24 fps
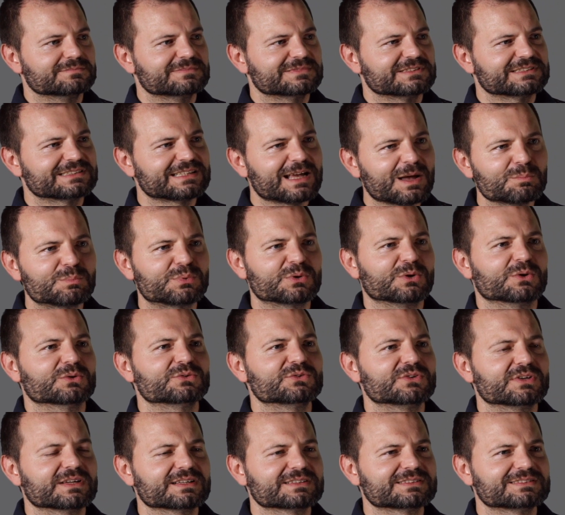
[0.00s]
some
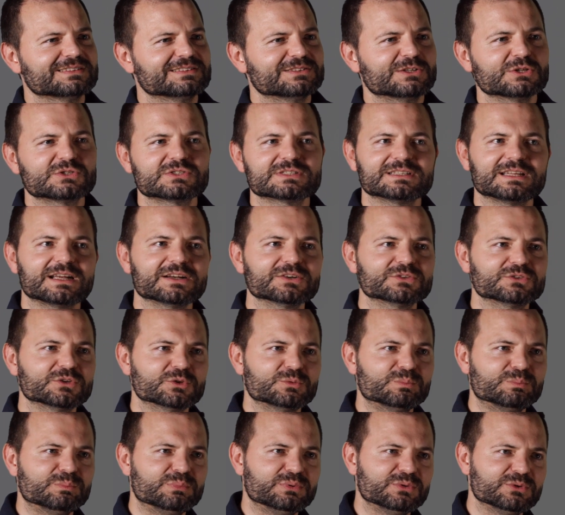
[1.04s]
projects that started
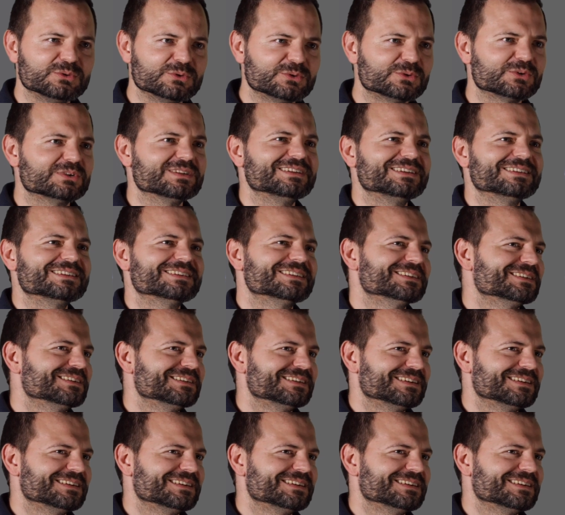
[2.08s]
purely